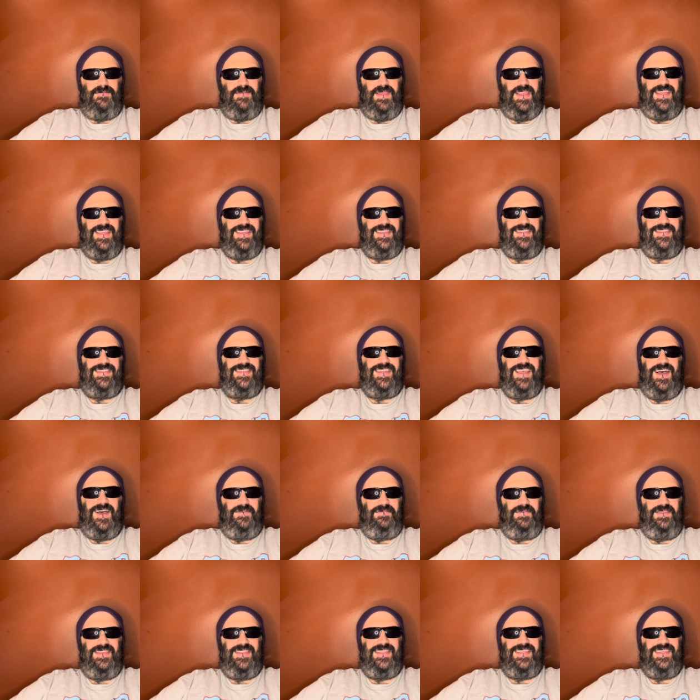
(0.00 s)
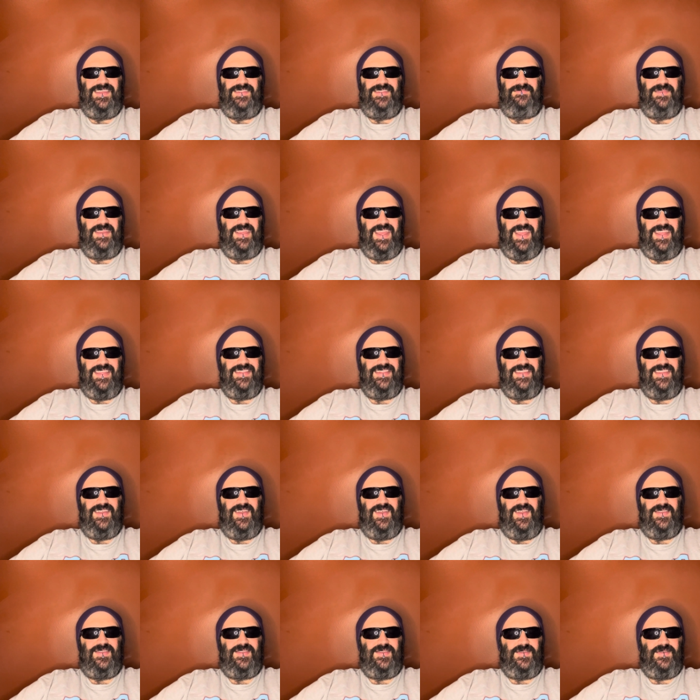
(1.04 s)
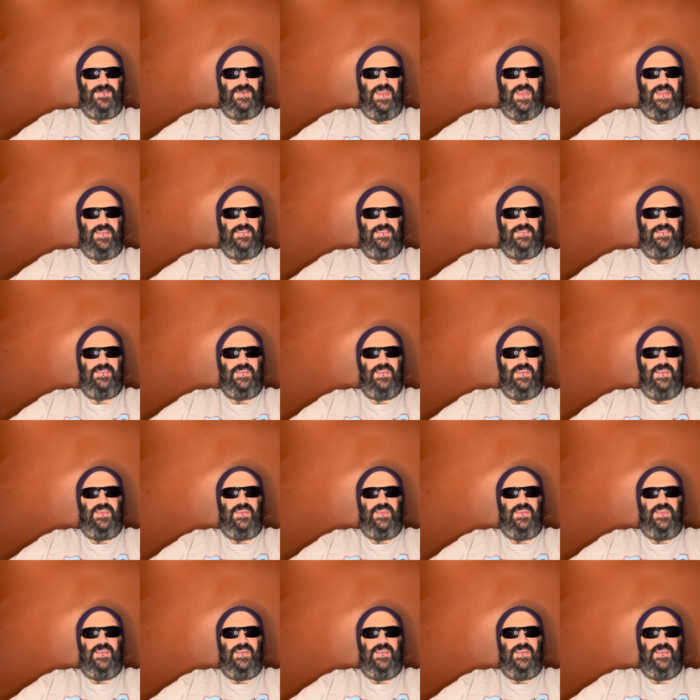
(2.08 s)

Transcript: because Thomasin McKenzie also has